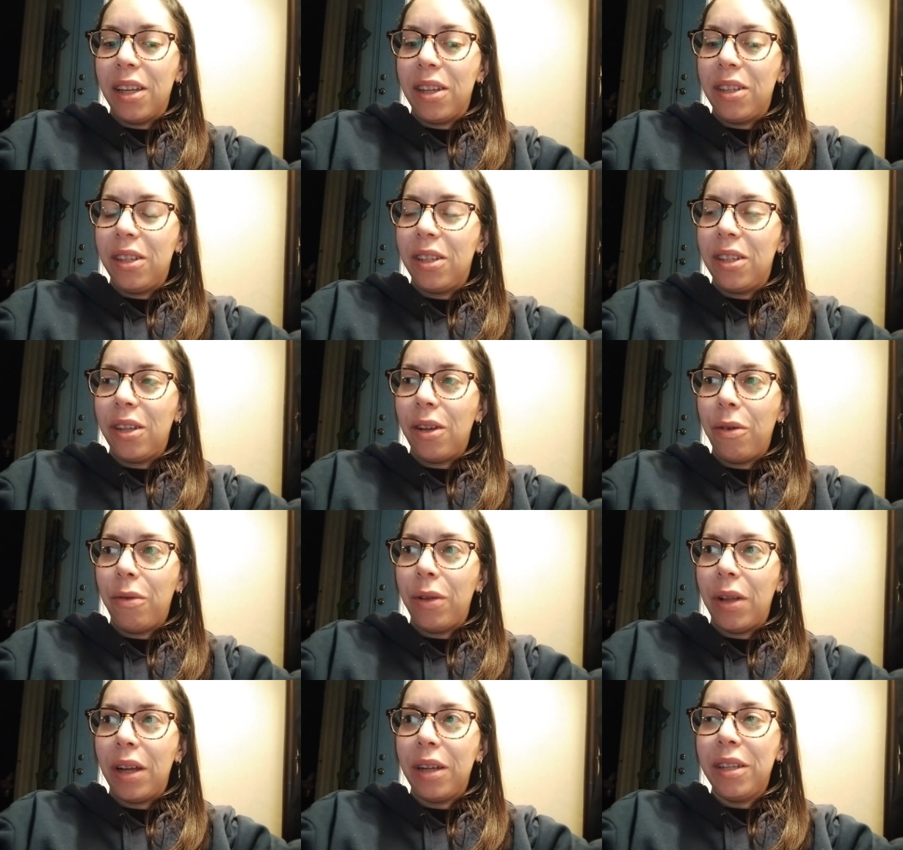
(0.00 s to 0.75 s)
So
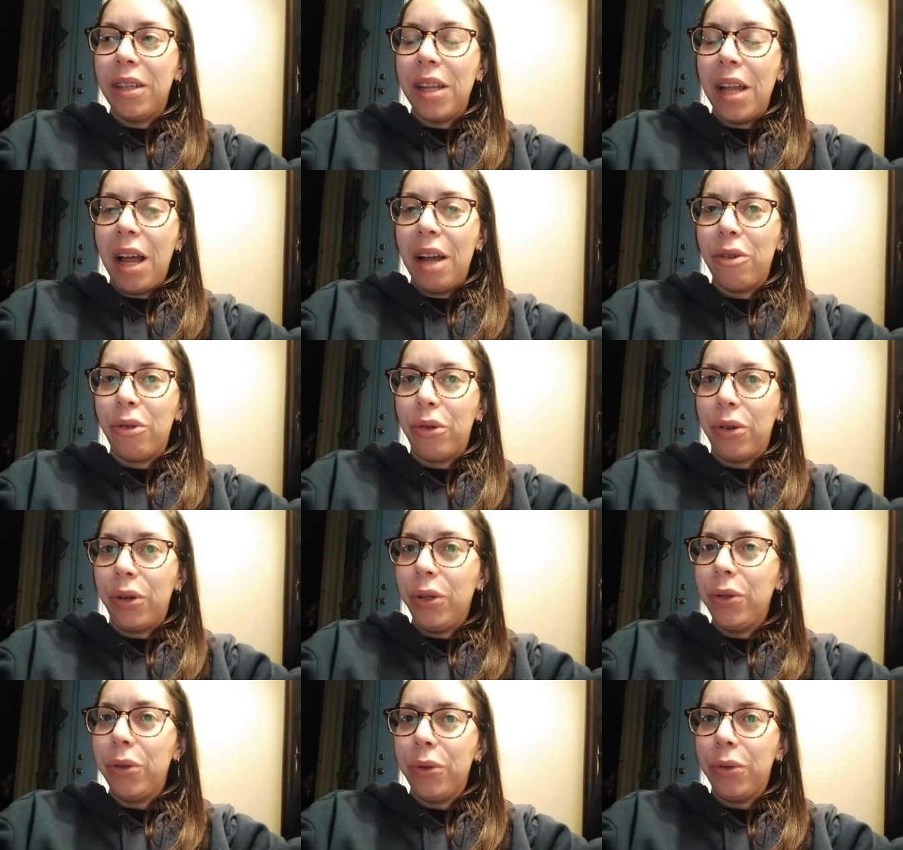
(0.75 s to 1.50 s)
that's not
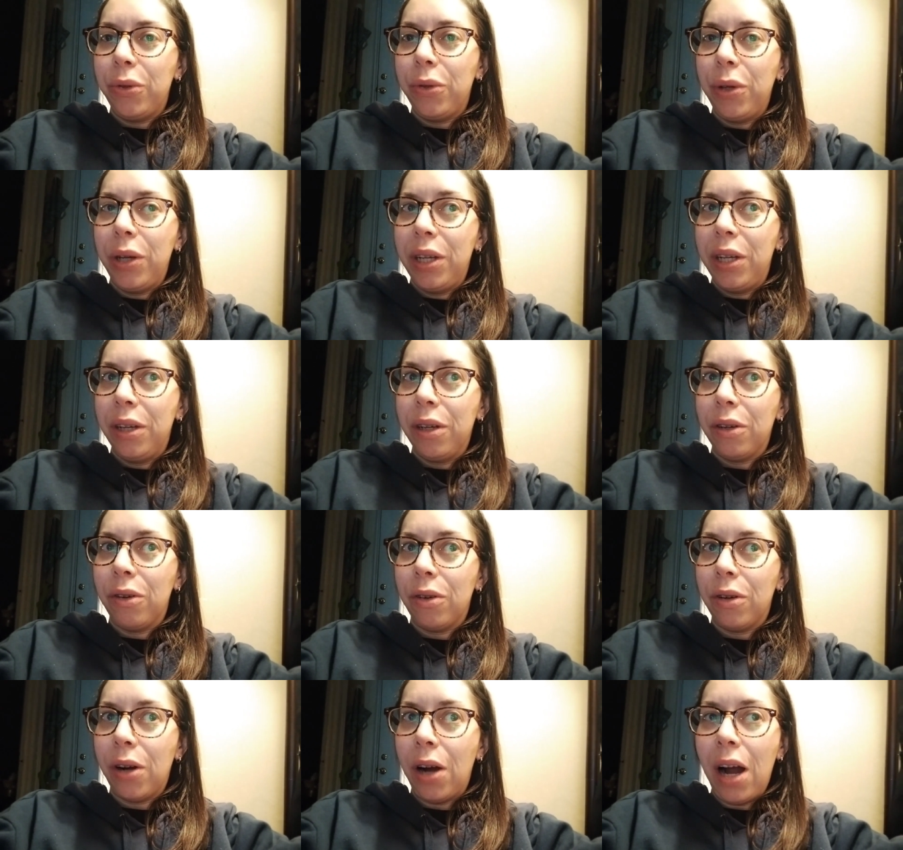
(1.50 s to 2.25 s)
true
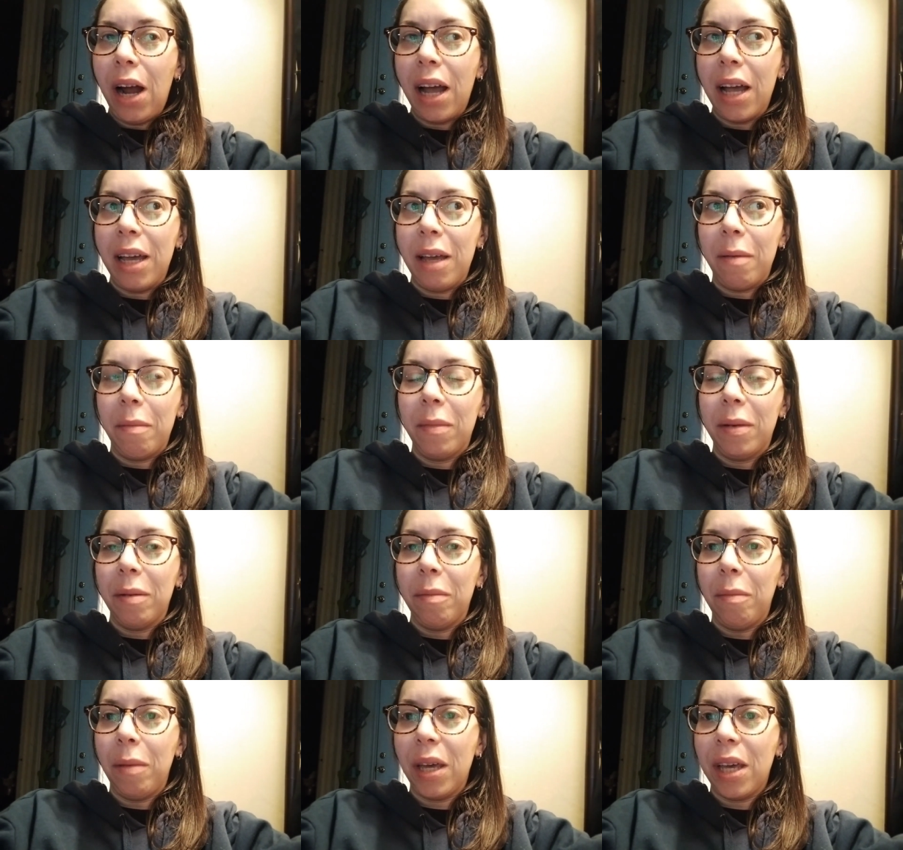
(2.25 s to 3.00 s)
crime
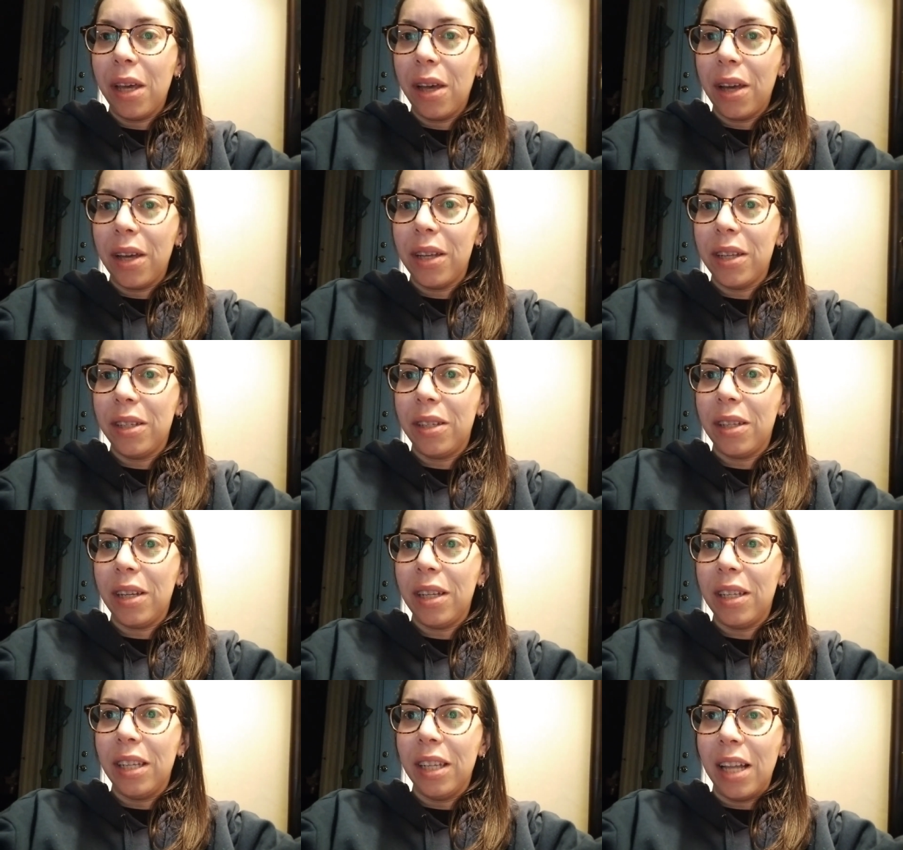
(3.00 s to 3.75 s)
because
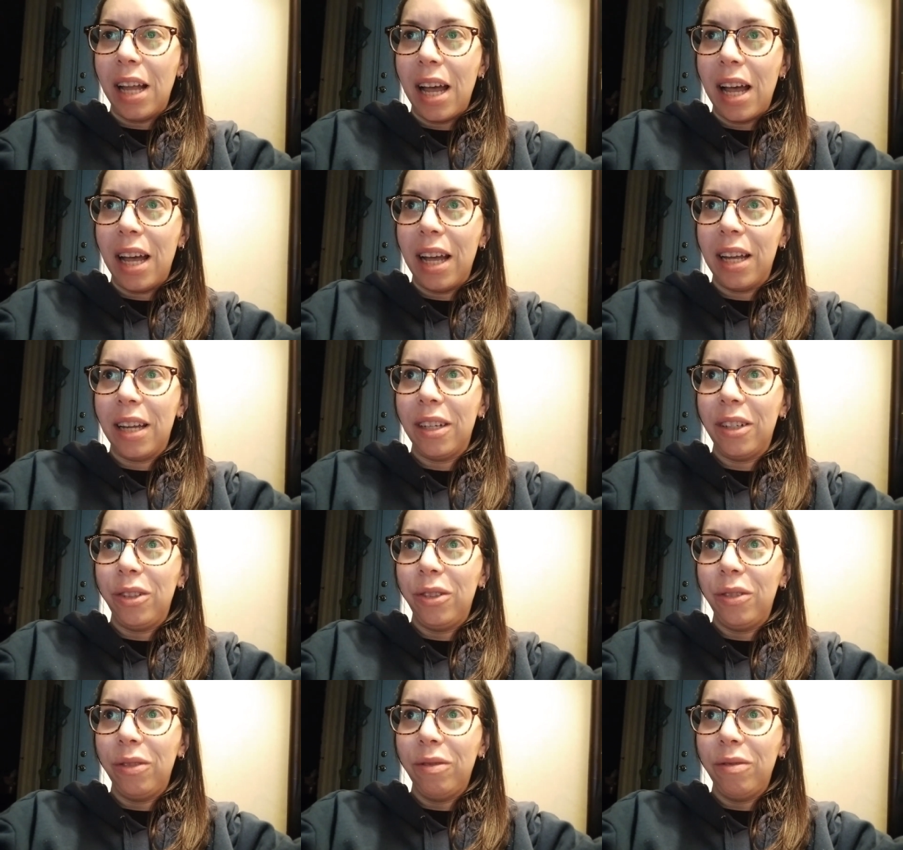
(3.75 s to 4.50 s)
it's not
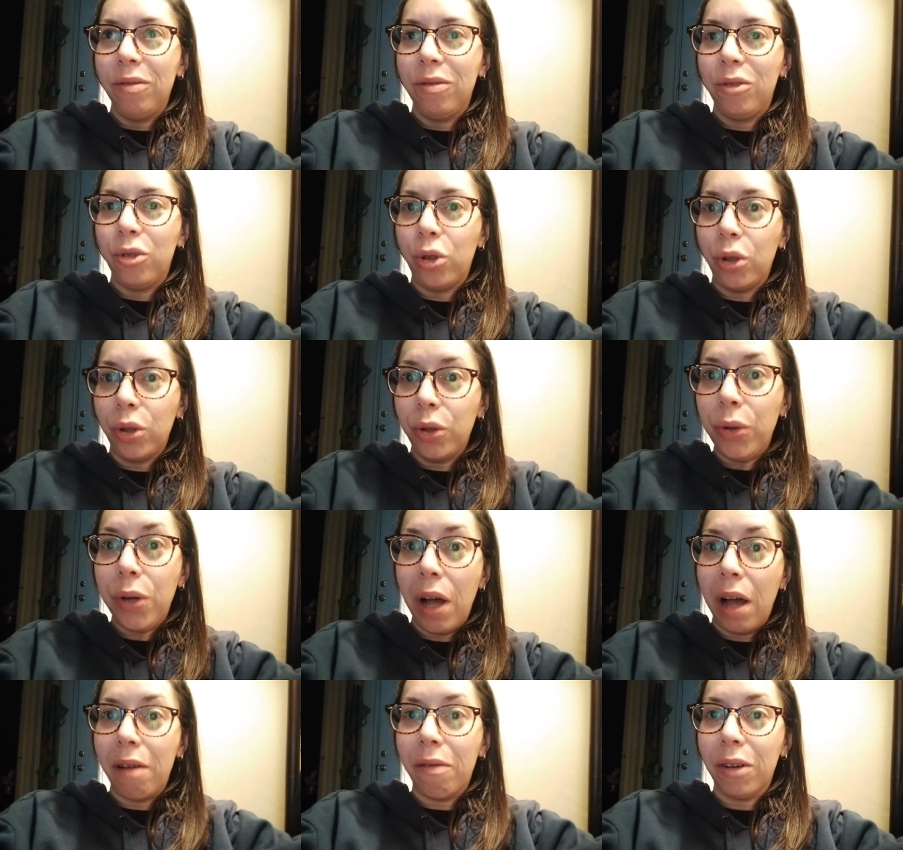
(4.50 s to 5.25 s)
true
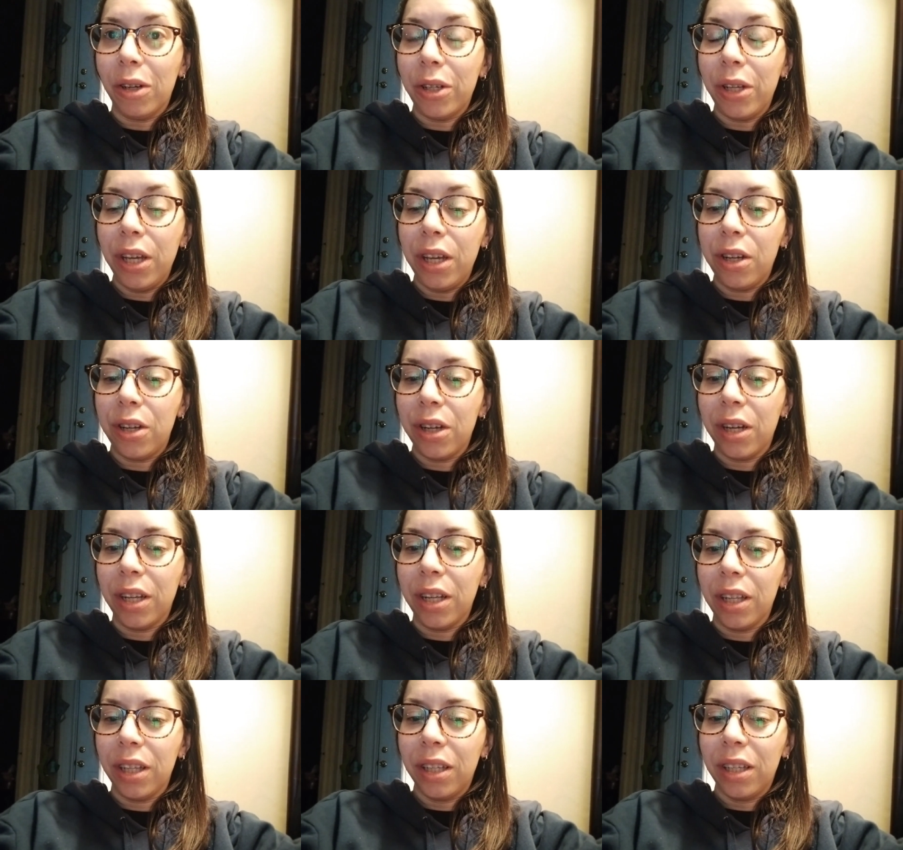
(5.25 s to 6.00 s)

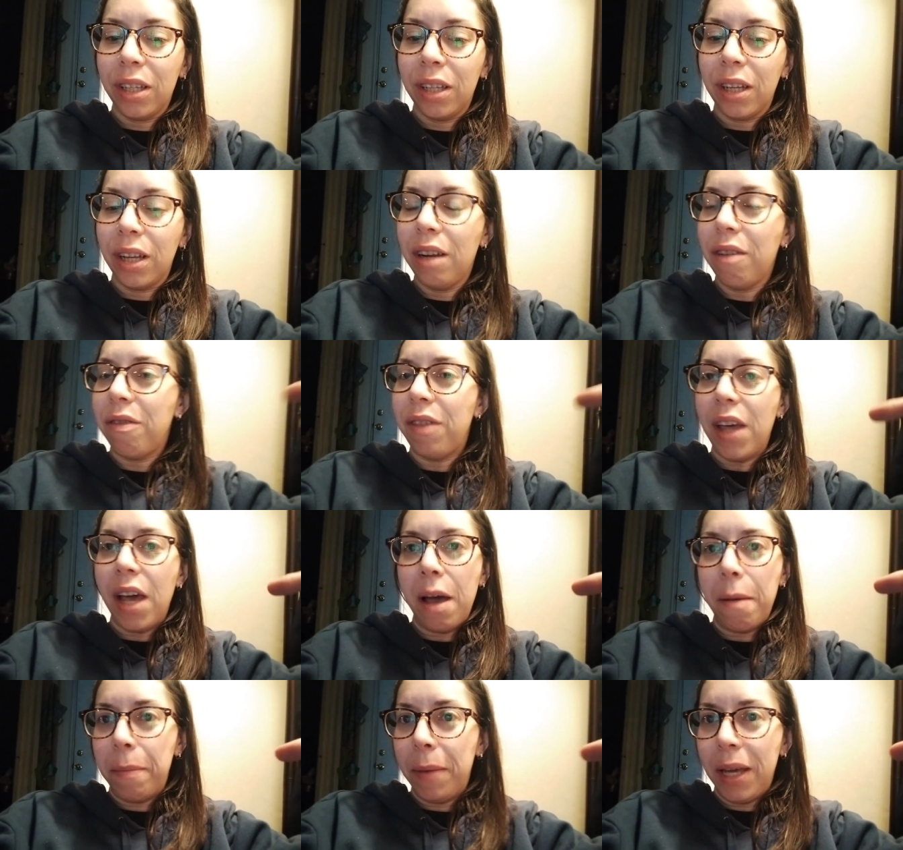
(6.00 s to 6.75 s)
conversations, if that
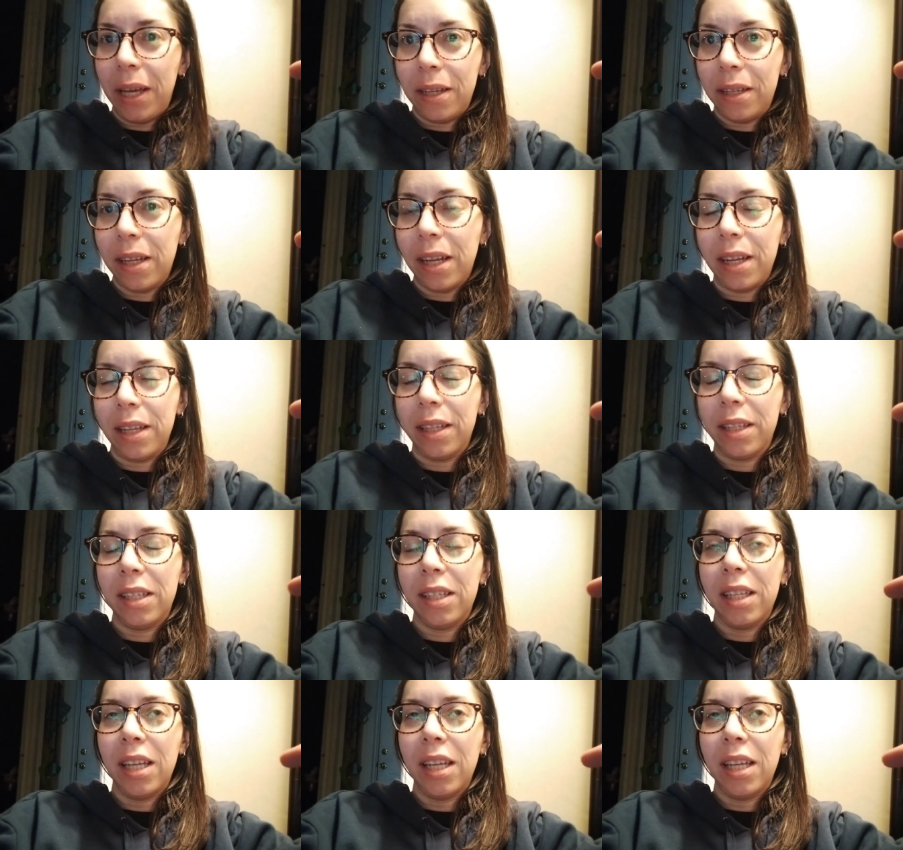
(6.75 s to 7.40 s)
makes sense.